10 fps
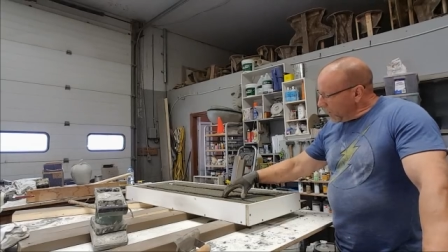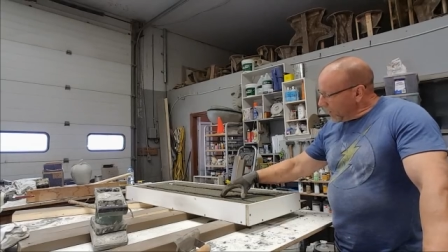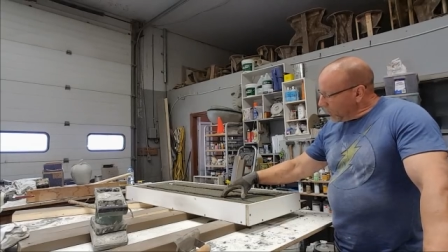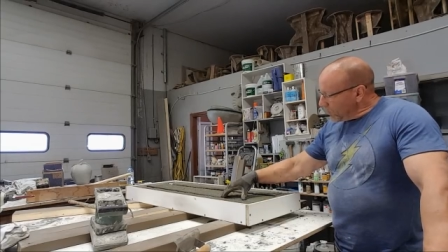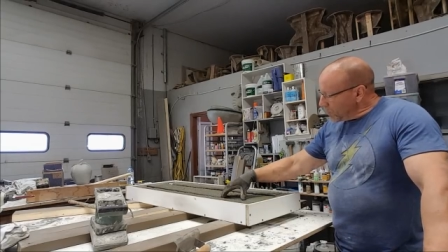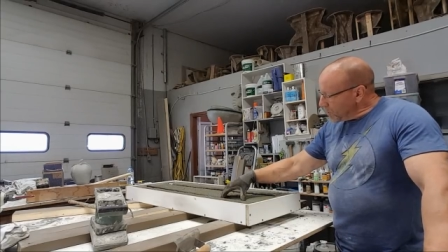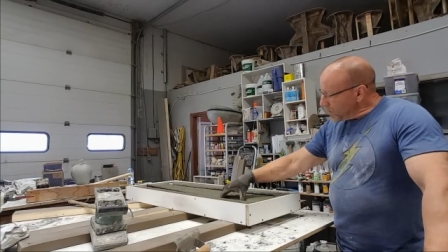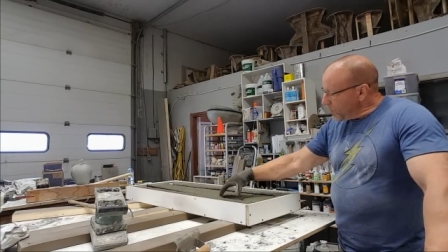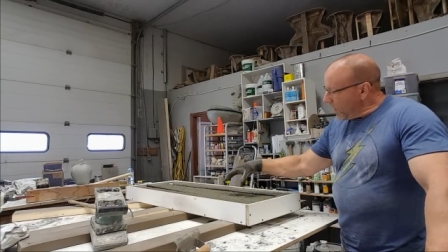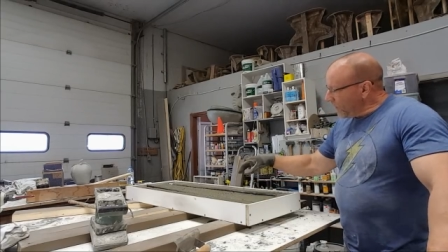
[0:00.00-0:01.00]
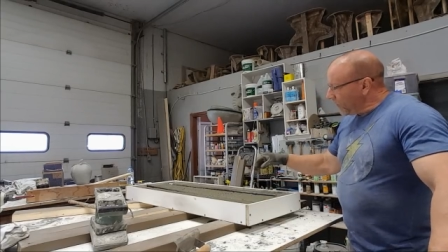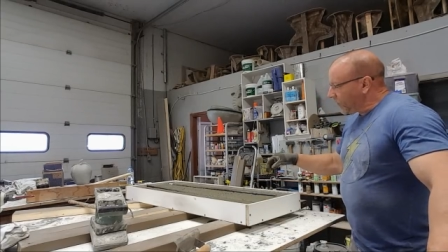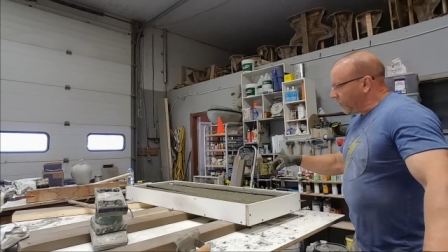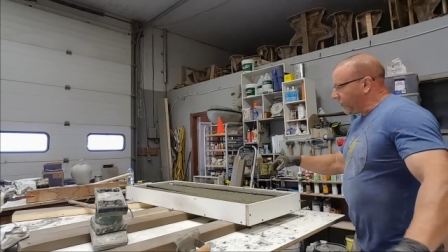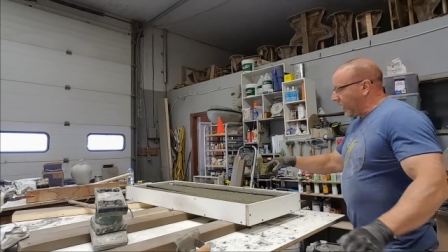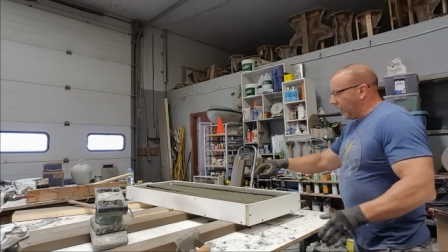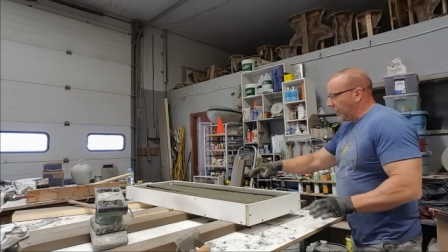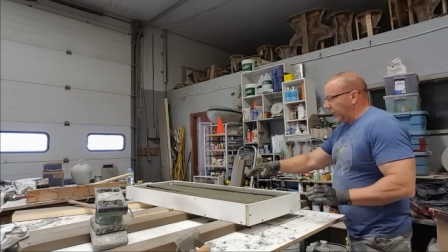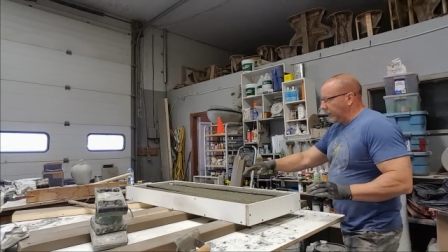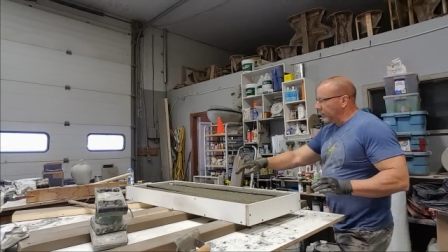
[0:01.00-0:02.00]
because you just want this to
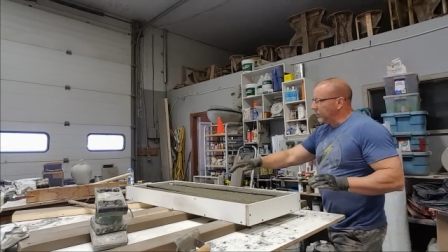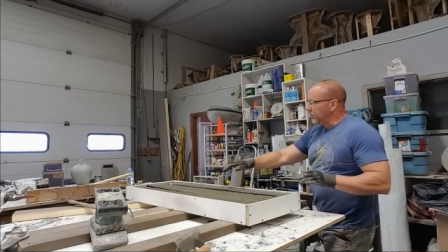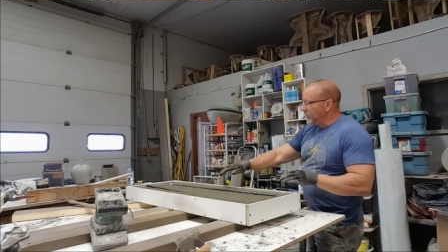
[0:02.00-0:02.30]
settle in.